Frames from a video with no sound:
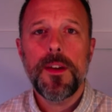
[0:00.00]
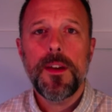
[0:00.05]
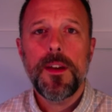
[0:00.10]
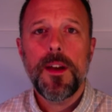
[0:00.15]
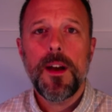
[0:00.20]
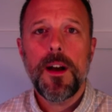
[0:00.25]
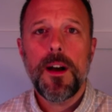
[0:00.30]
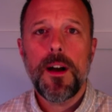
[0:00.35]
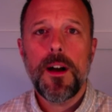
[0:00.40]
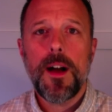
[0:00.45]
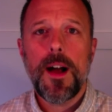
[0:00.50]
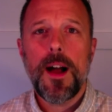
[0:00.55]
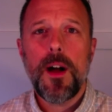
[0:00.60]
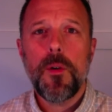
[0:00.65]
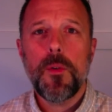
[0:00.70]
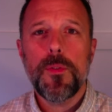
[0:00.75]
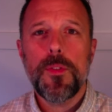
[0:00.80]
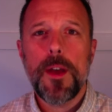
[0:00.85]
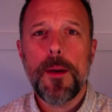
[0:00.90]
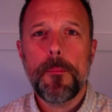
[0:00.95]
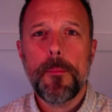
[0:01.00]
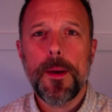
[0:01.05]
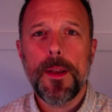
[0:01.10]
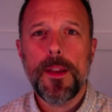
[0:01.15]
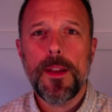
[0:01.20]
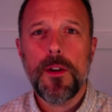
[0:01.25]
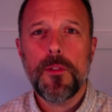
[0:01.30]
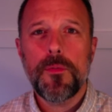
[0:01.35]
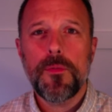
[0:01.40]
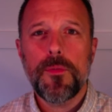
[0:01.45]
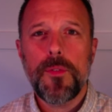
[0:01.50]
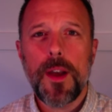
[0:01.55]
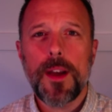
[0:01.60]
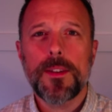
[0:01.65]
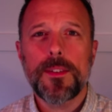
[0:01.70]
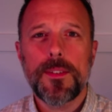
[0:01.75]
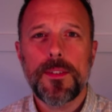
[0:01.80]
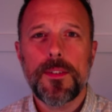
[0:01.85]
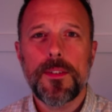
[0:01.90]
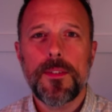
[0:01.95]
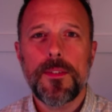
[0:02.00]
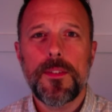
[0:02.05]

how that might affect